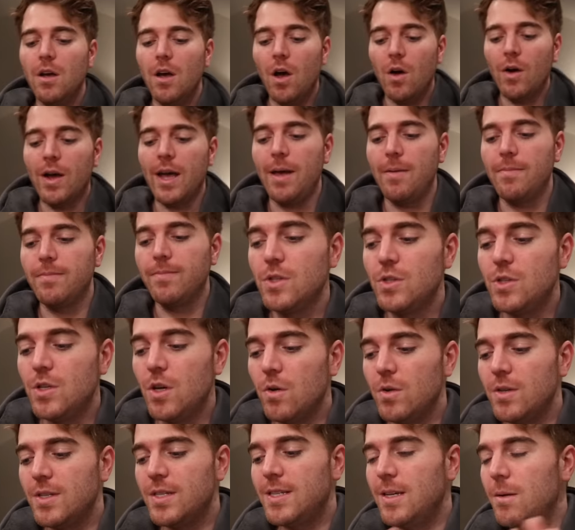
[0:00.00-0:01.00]
Okay.
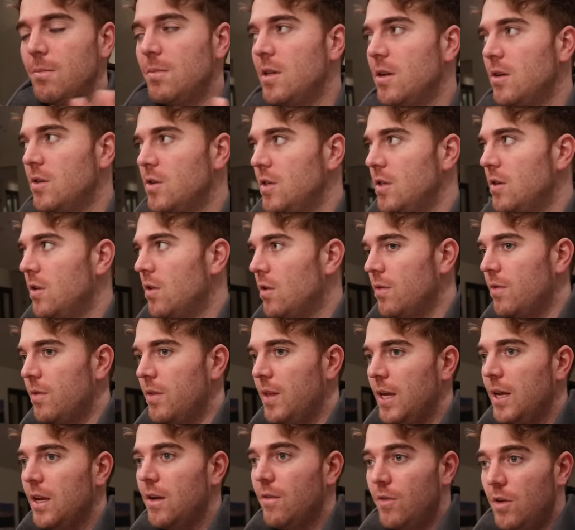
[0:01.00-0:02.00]
So similar to the
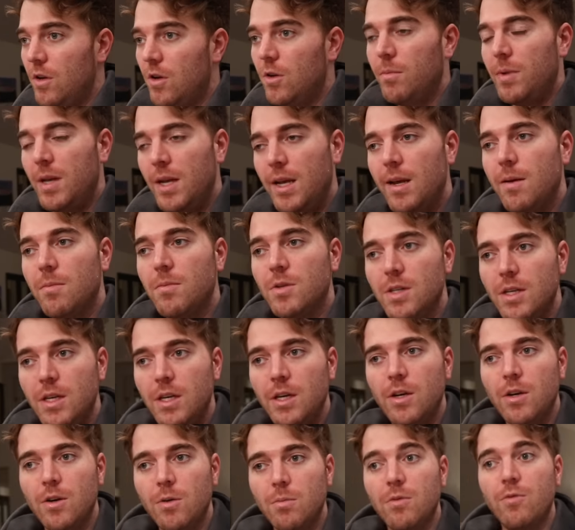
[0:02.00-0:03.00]
thing of, you know, being able to
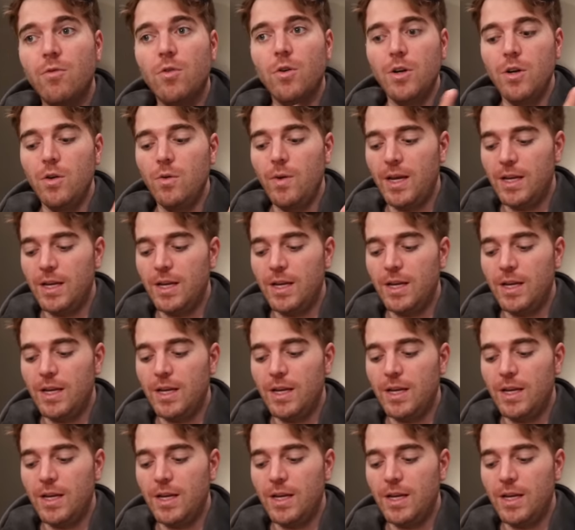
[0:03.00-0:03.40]
hear before you